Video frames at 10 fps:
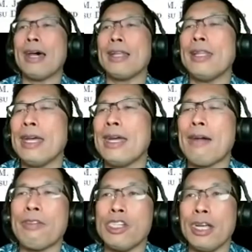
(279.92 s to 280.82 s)
they have
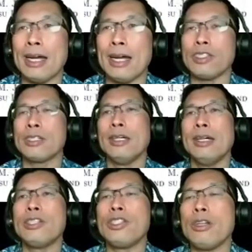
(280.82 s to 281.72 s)
a chance
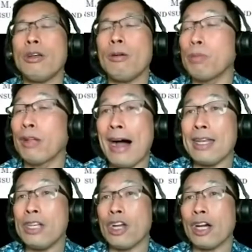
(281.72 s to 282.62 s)
to block
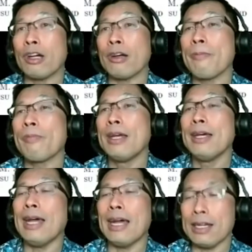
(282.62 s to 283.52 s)
each other
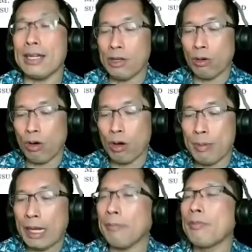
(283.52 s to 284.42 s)
as they're
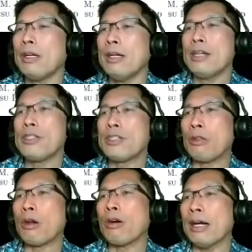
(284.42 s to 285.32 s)
orbiting. So
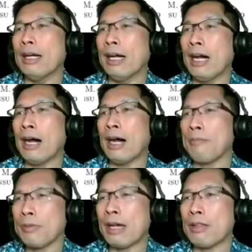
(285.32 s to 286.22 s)
there, um,
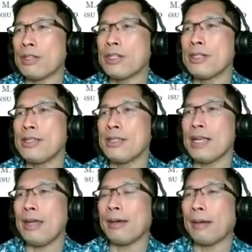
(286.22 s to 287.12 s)
you know, this is
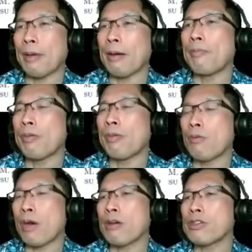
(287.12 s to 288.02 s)
a, a pretty
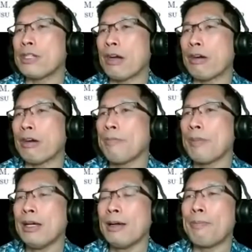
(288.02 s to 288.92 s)
rare scenario,
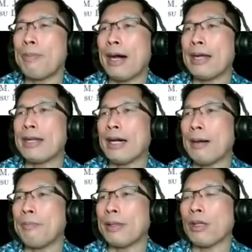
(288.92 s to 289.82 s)
but,
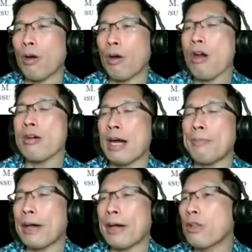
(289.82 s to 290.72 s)
um, but there are um,
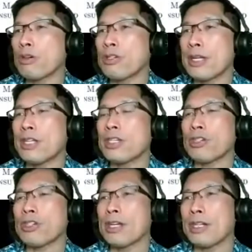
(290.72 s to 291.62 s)
other six star
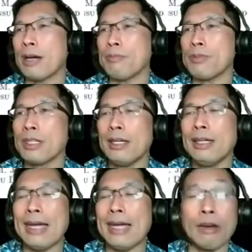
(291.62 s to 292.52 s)
systems
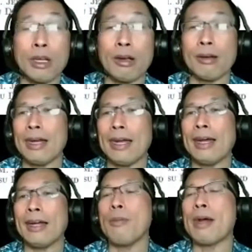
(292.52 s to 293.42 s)
out there
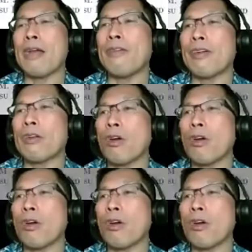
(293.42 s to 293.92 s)
and you might have even heard